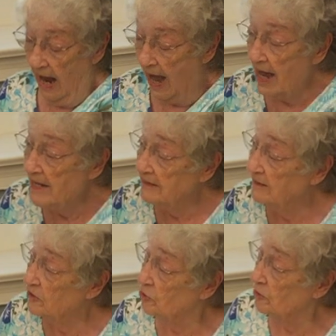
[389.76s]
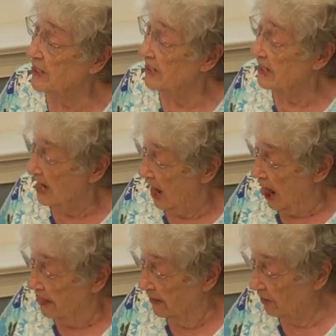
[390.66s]
High in the tree,
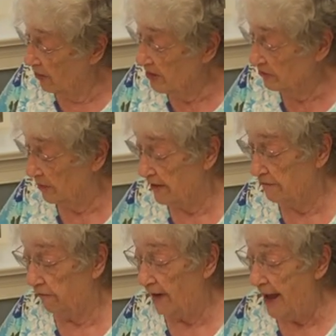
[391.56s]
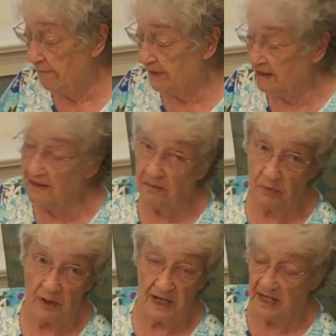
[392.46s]
the laundry flapped in the
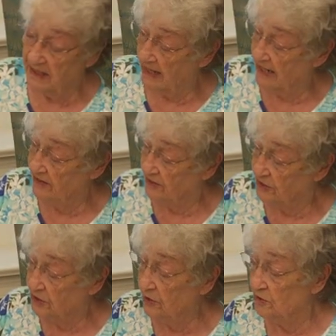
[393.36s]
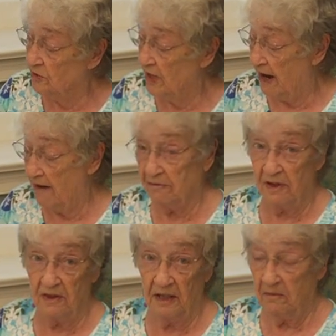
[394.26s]
breeze, and soon
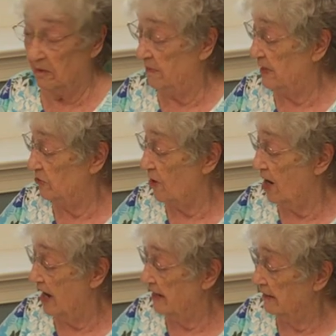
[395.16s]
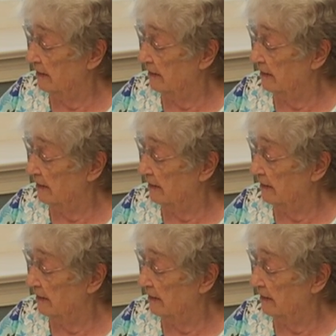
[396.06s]
everything would be dry,